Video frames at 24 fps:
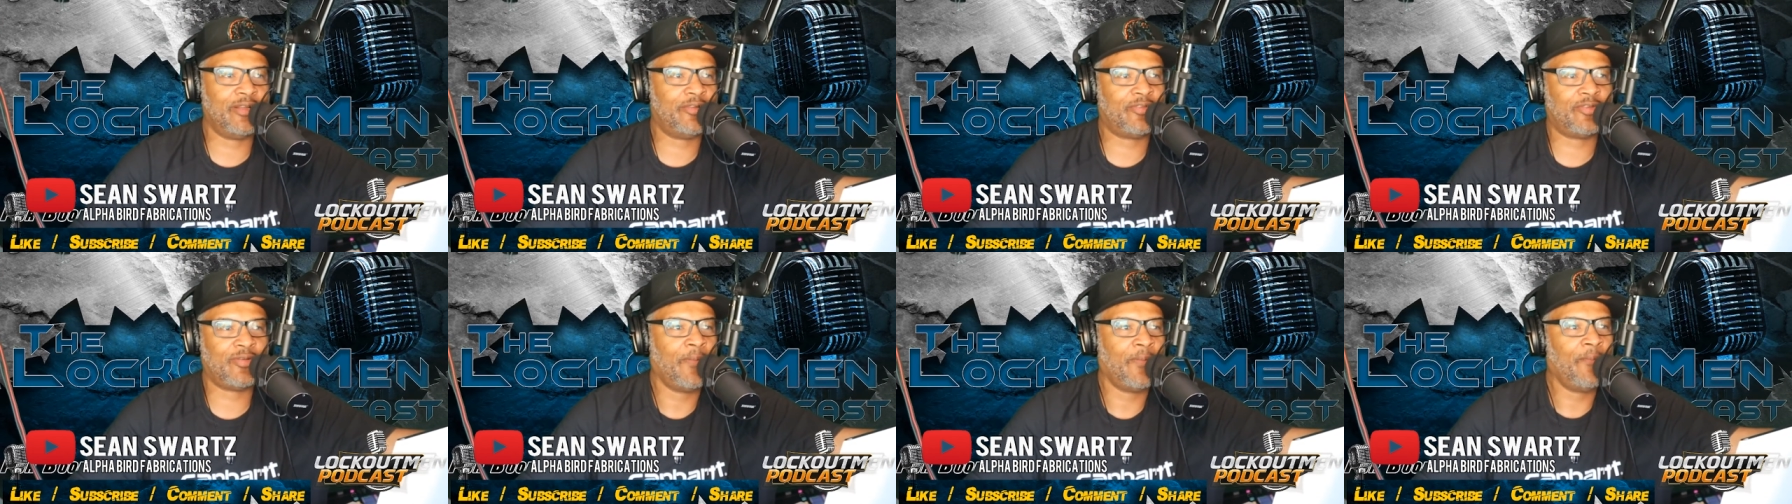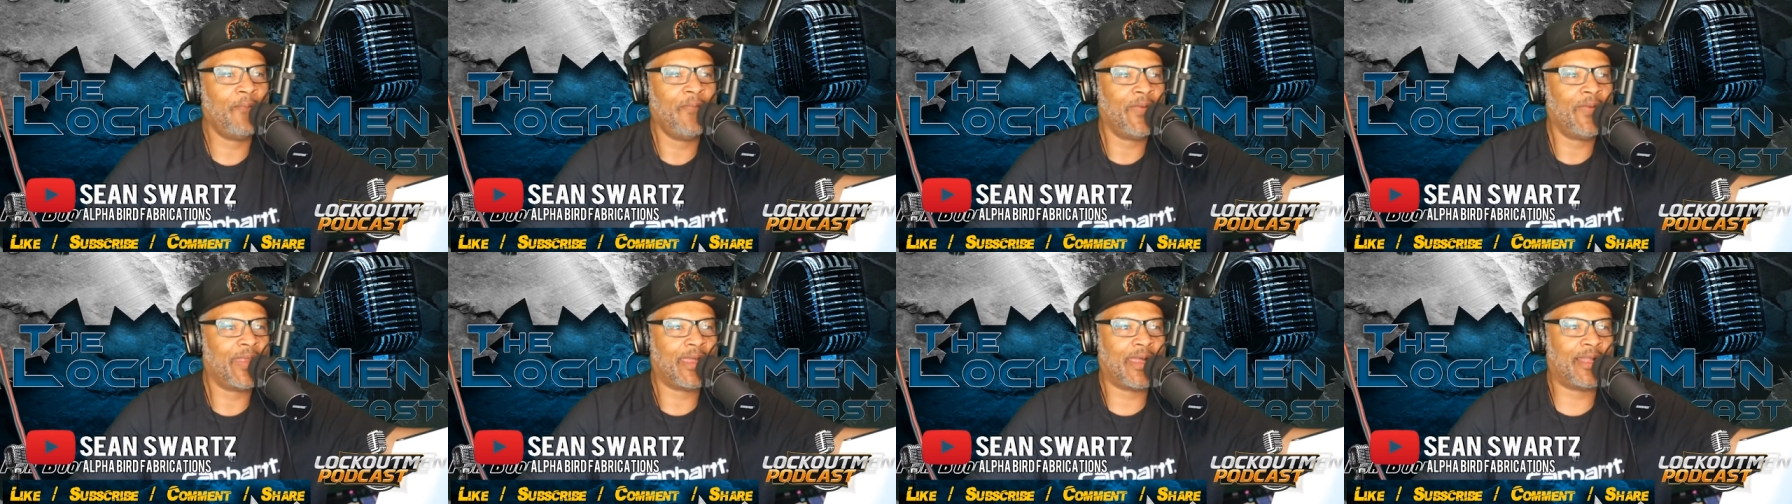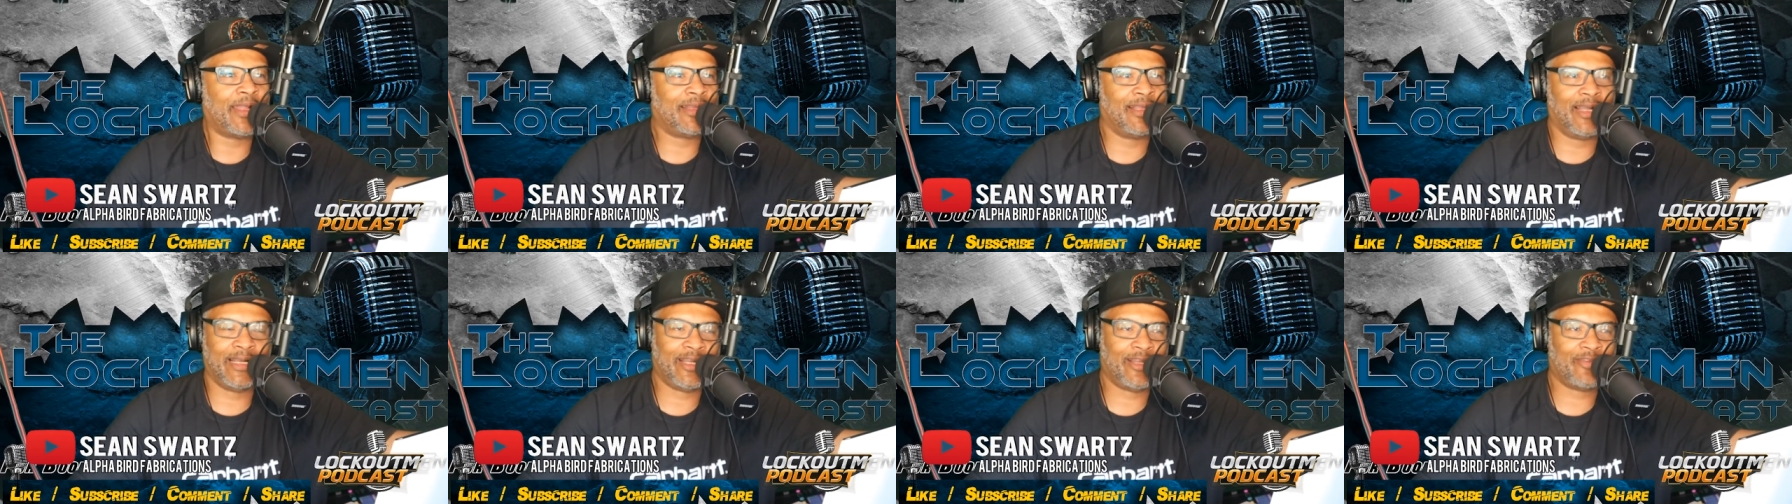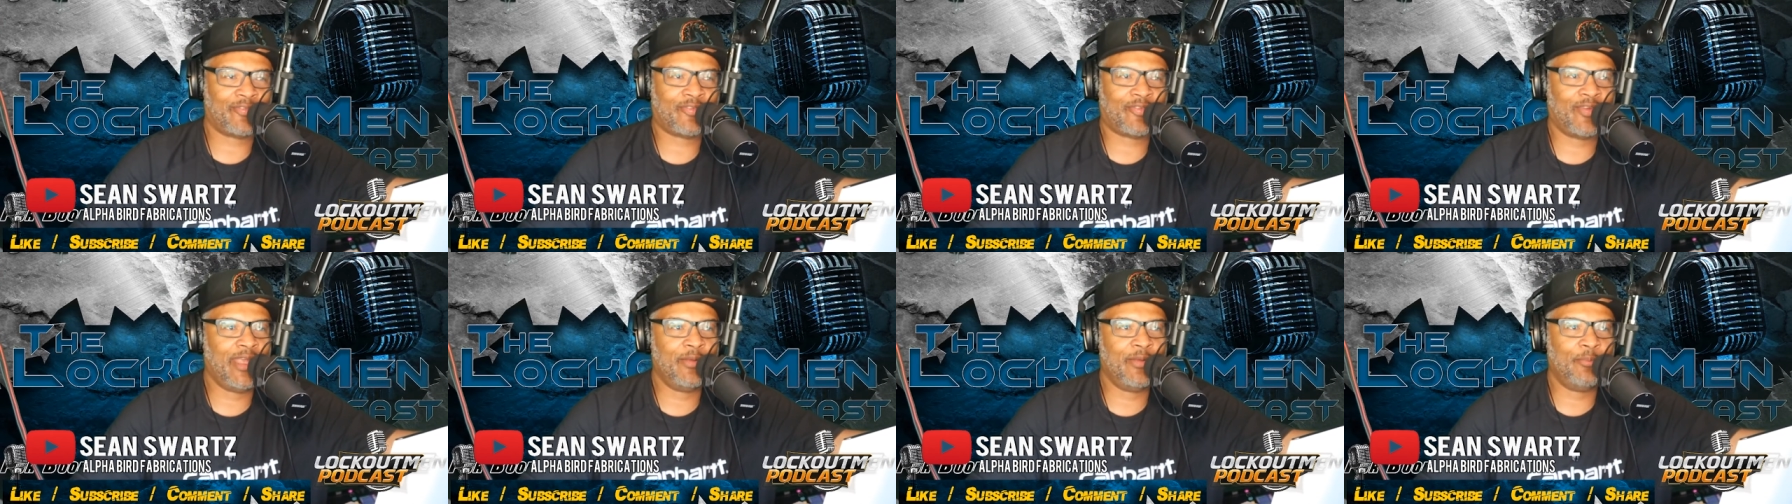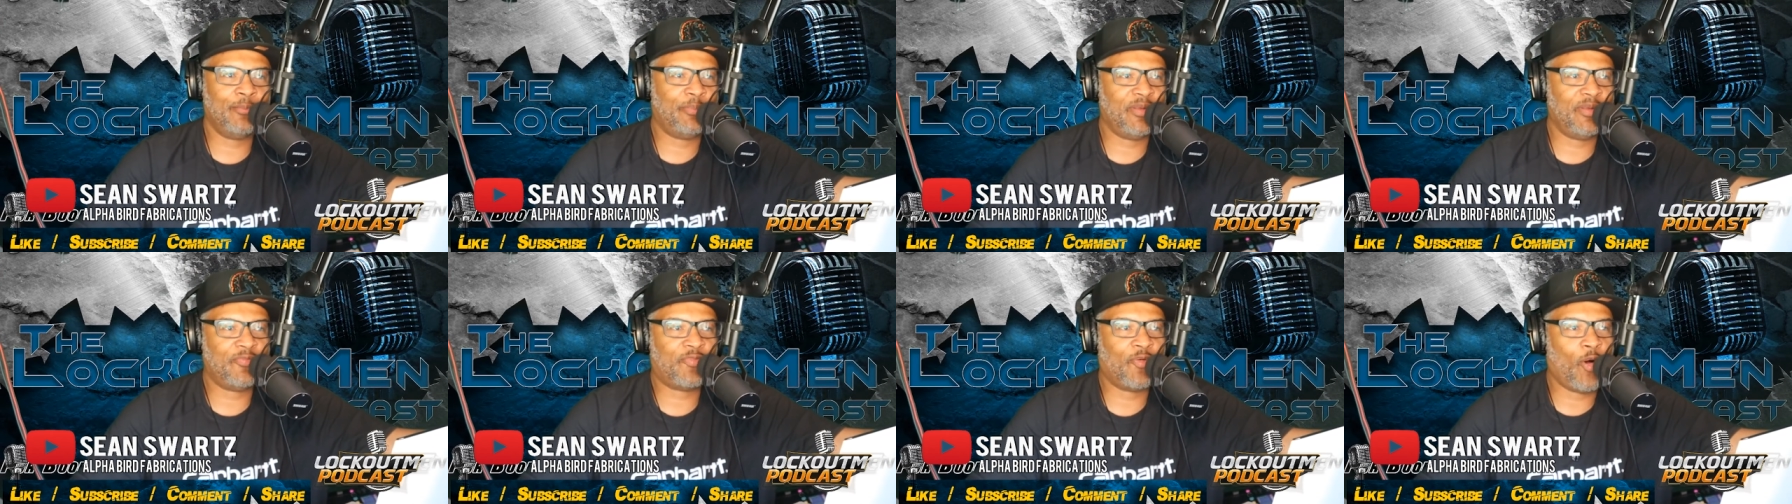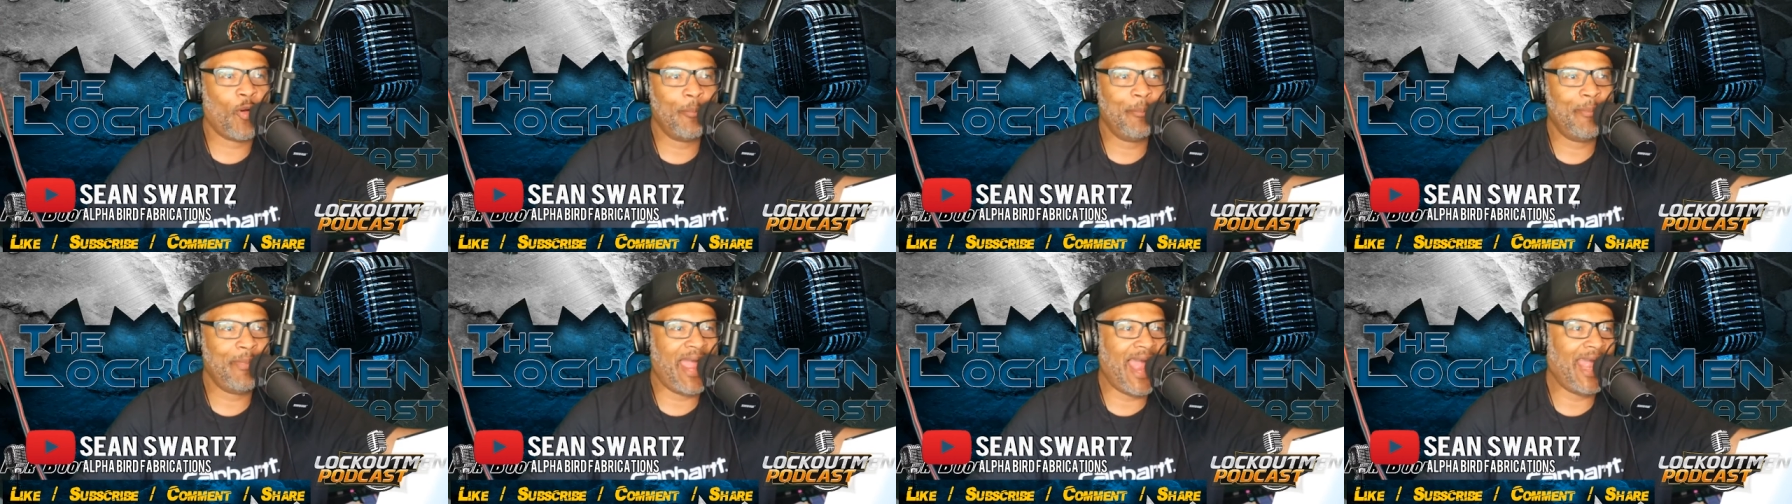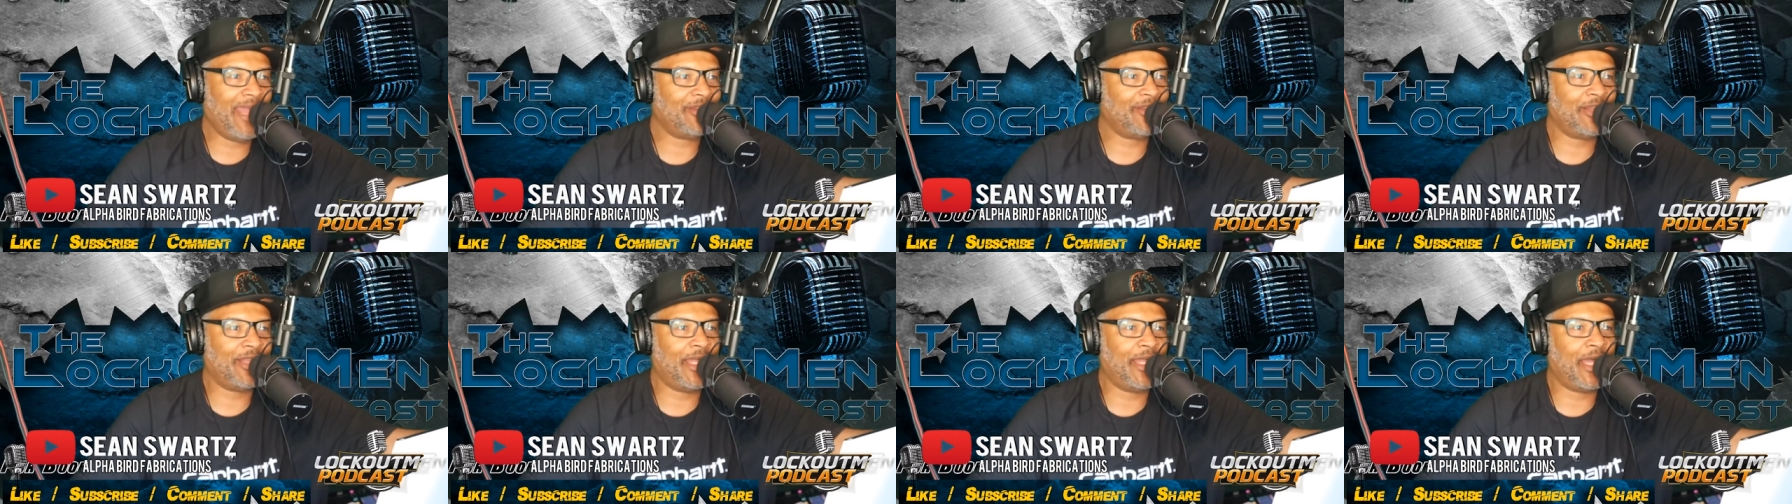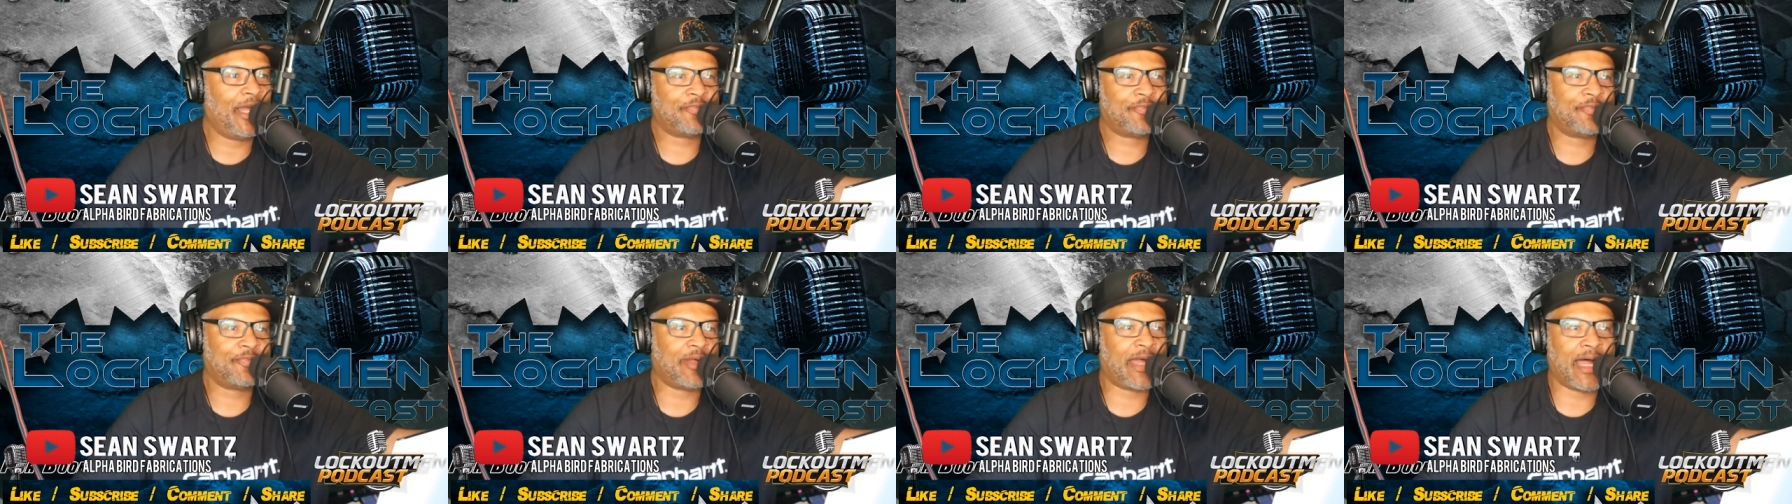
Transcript: she, like I said before, Matt left.